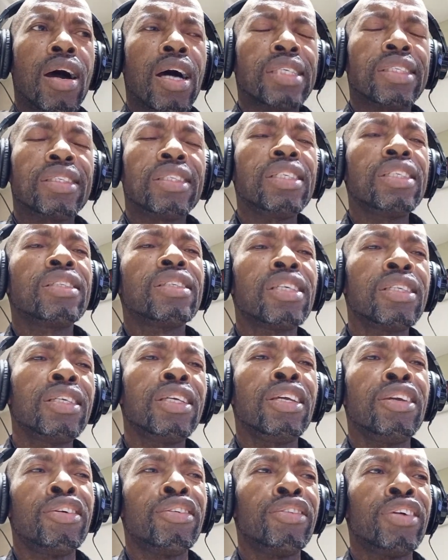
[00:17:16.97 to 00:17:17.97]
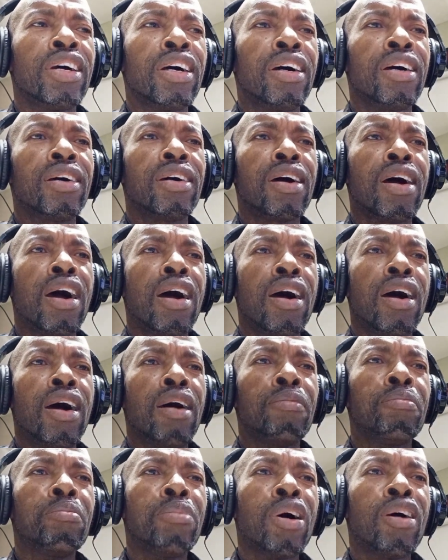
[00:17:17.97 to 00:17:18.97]
a seated area
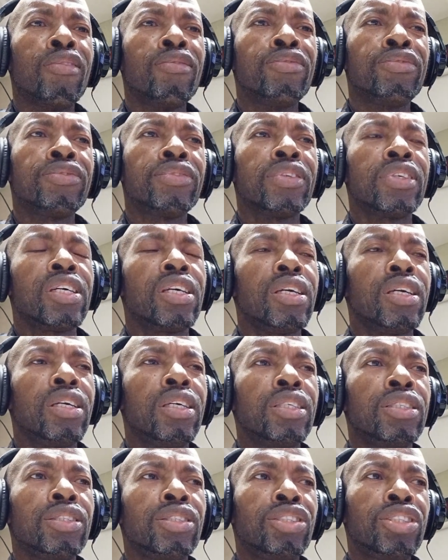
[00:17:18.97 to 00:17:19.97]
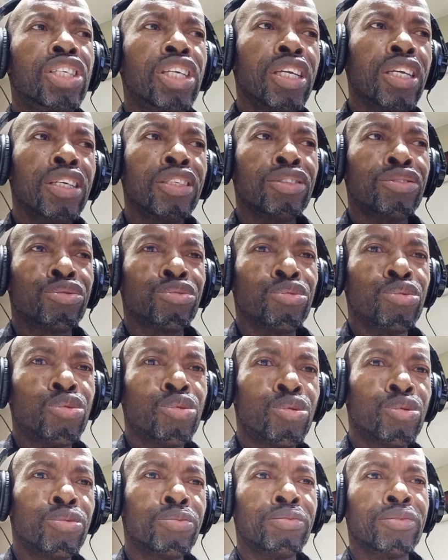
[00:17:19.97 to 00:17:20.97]
above change
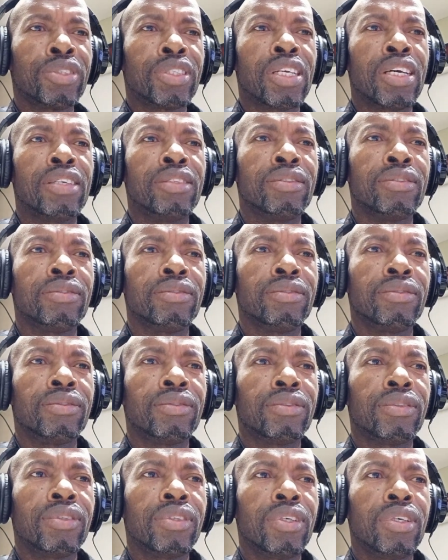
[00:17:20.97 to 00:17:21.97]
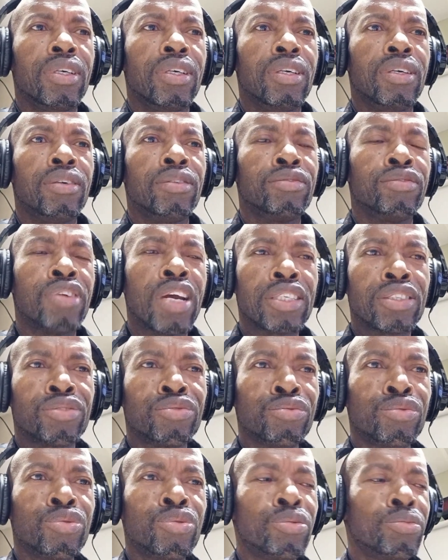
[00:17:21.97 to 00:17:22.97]
rooms and
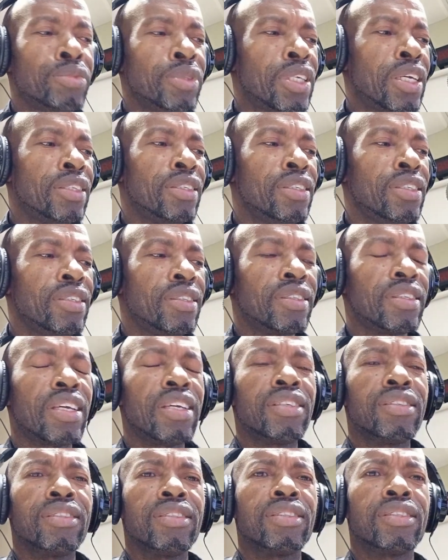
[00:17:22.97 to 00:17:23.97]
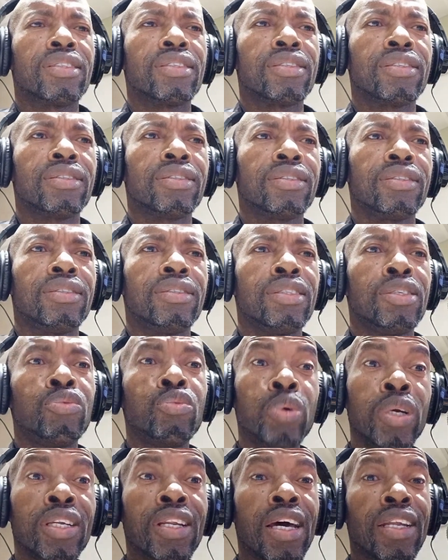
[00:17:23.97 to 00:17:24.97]
restrooms and these things. The
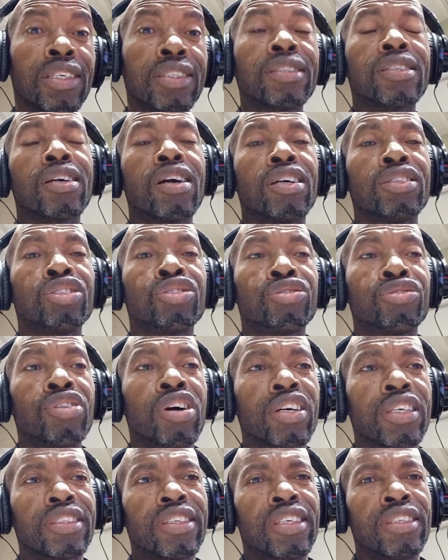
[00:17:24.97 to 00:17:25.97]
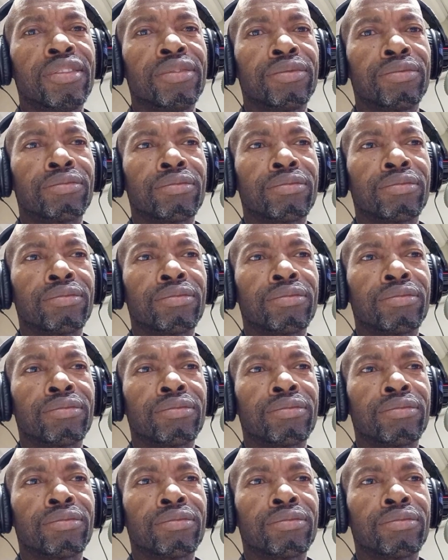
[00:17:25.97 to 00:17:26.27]
way that it's constructed.